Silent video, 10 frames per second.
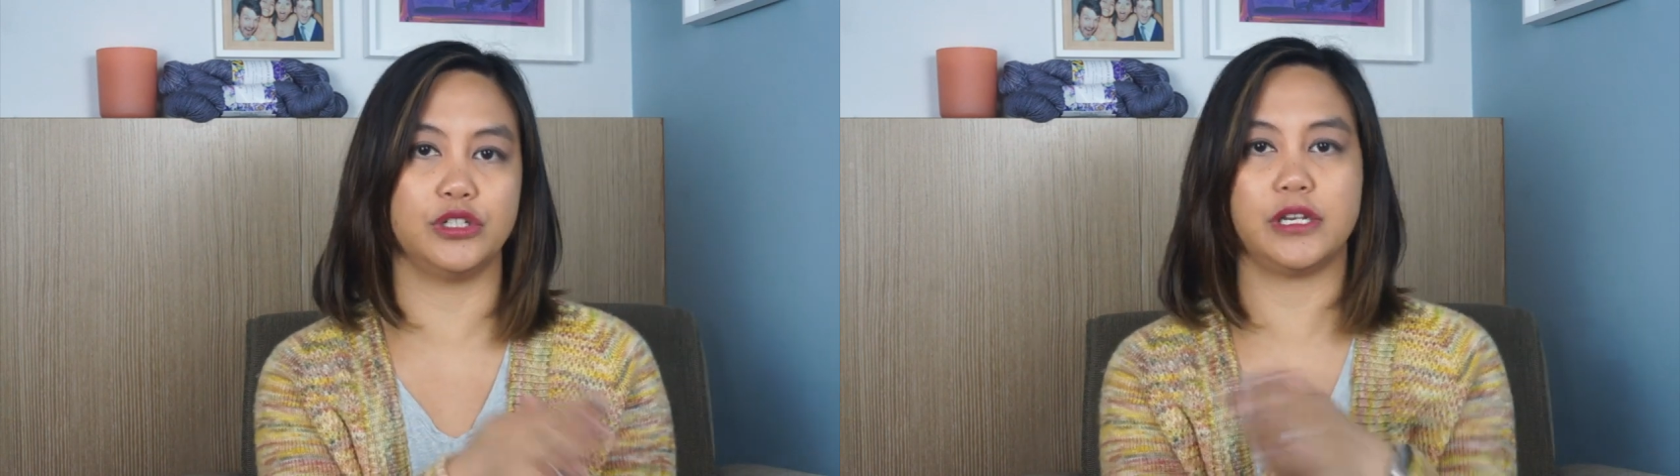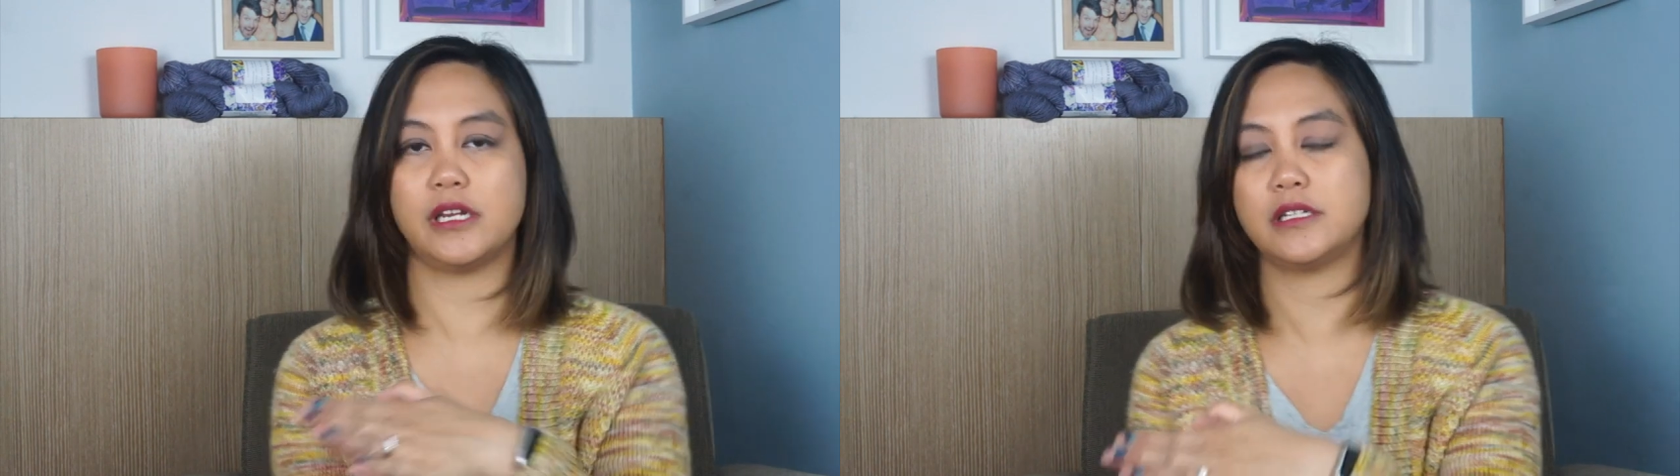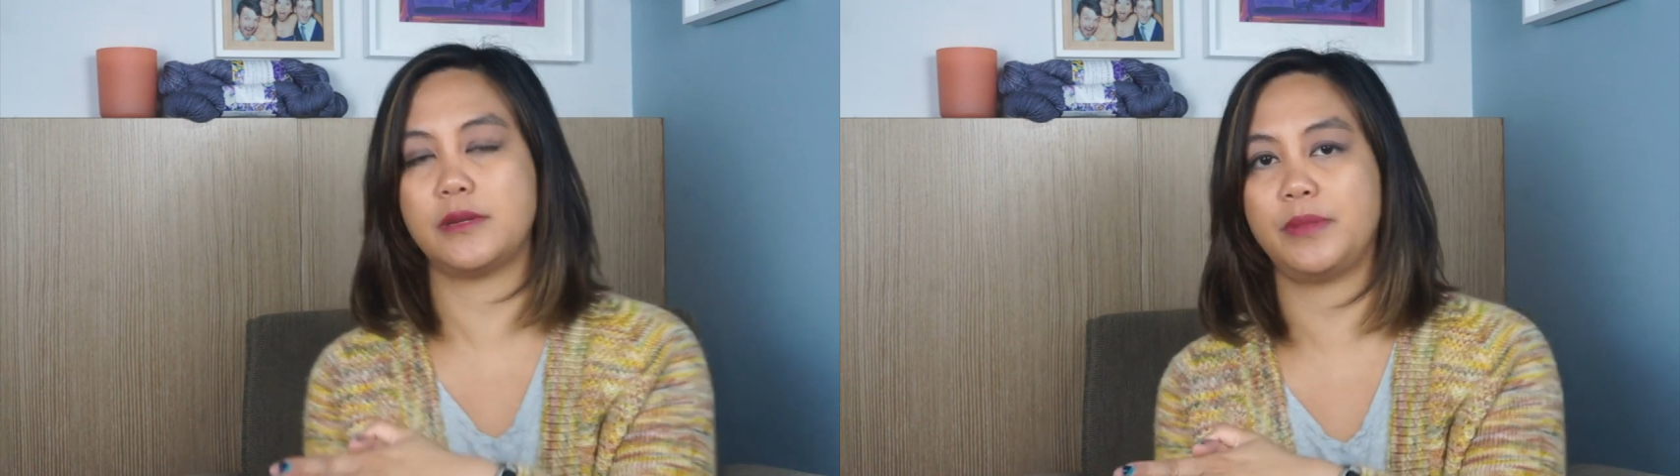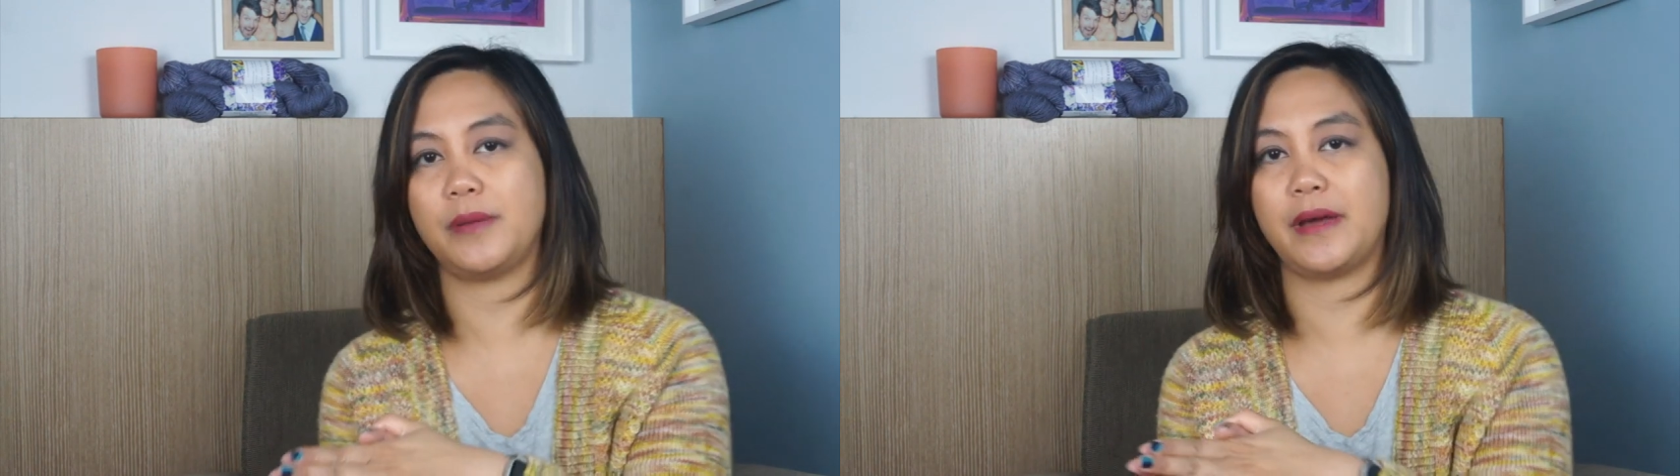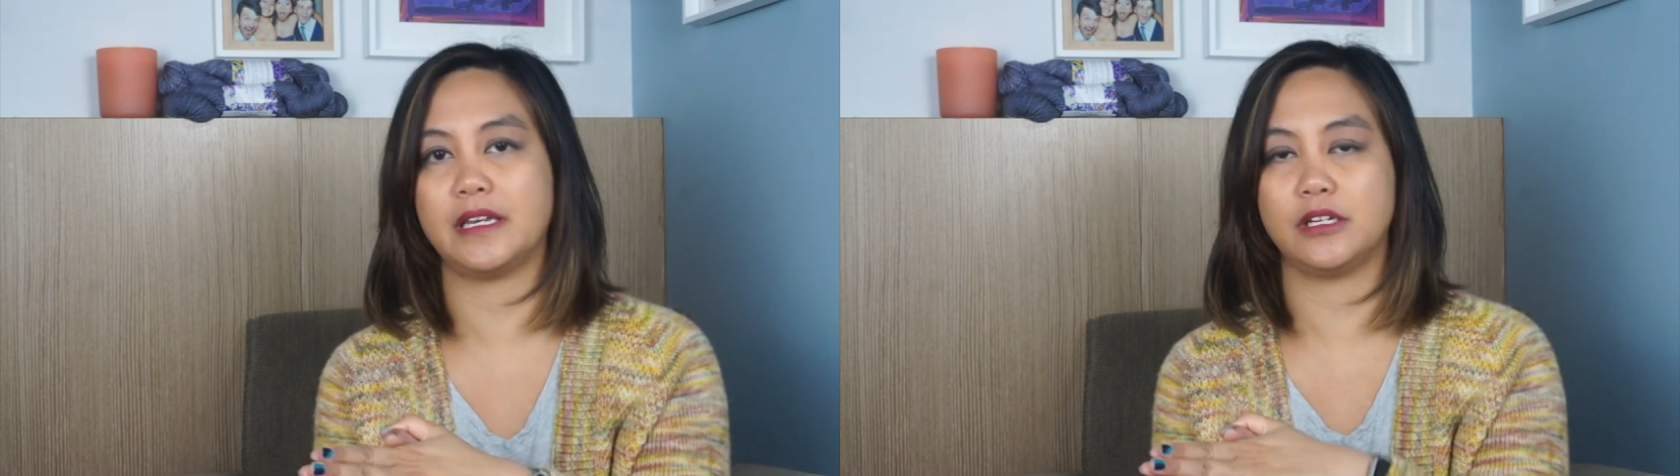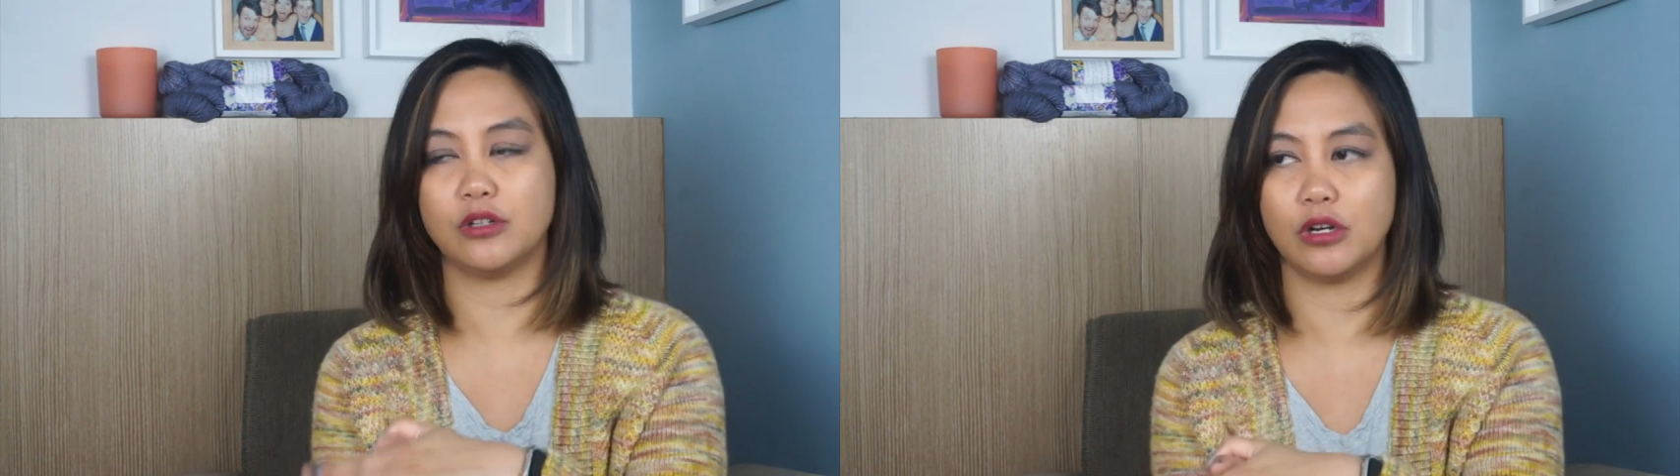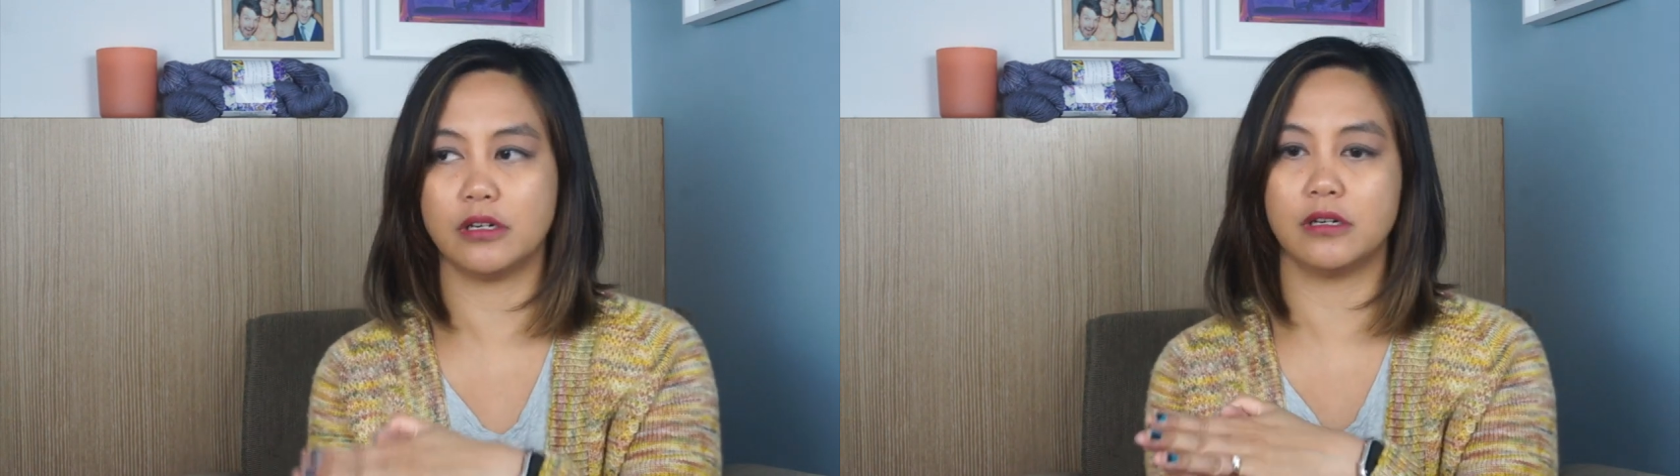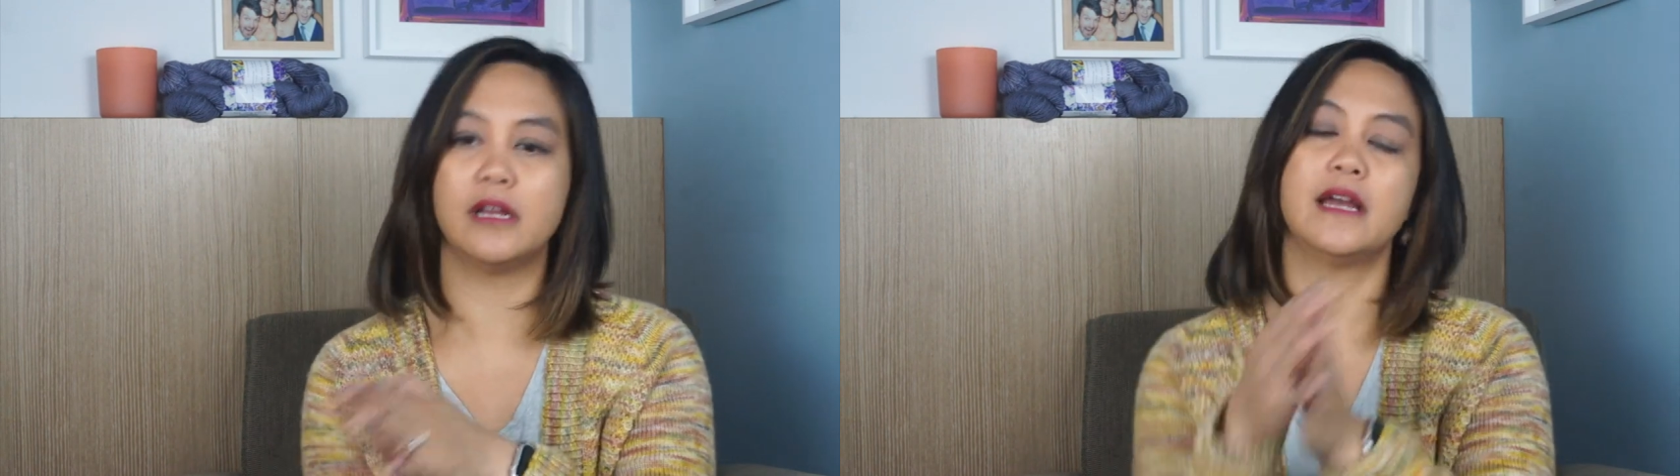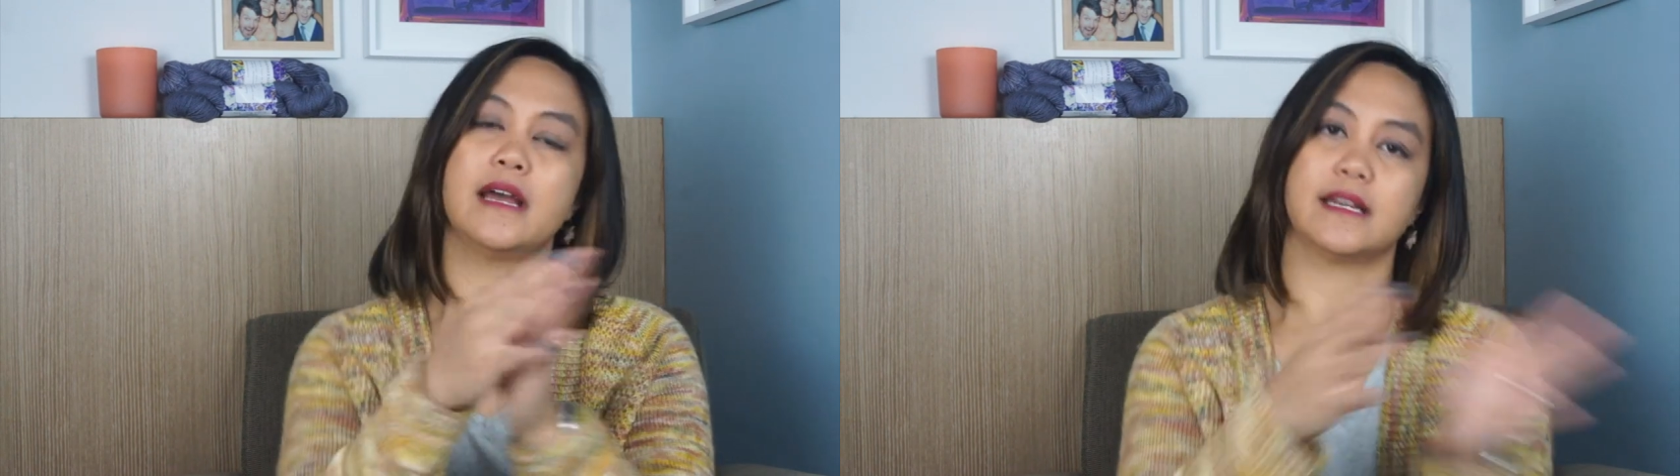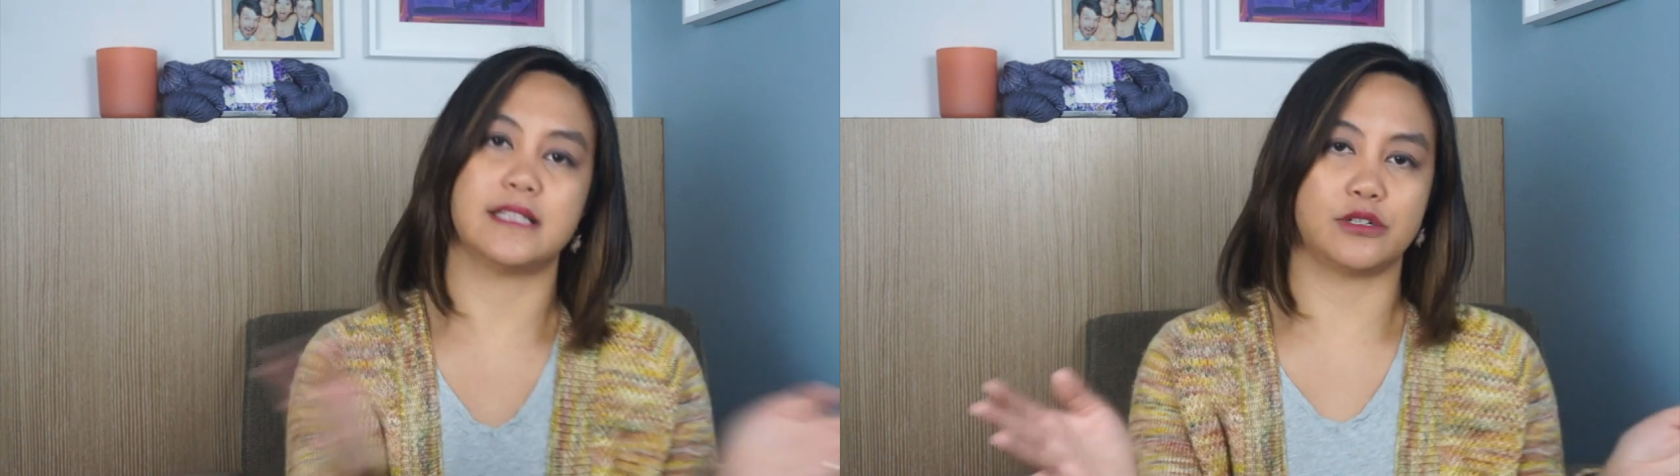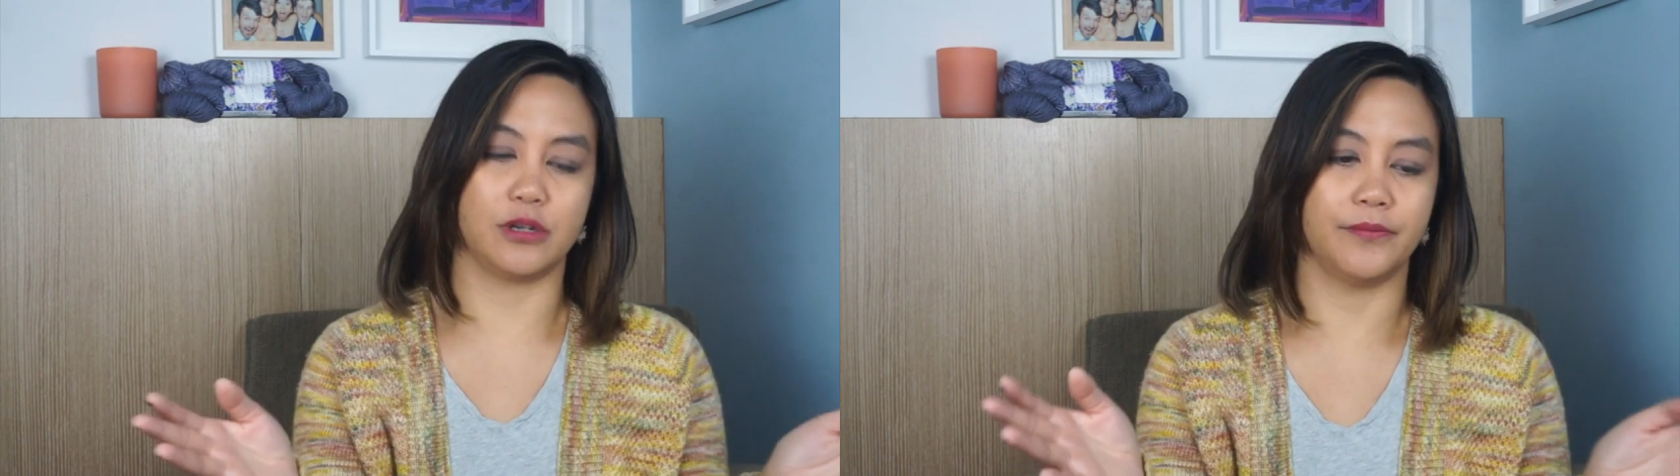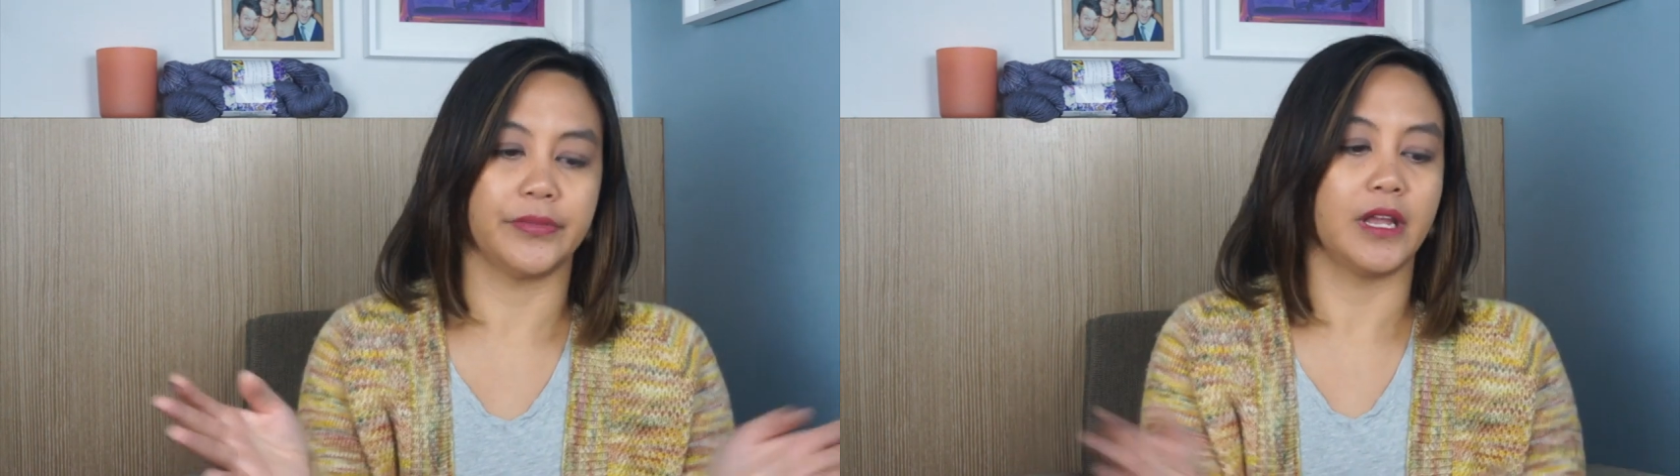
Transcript: you need a 10-ply pattern in cotton, etc.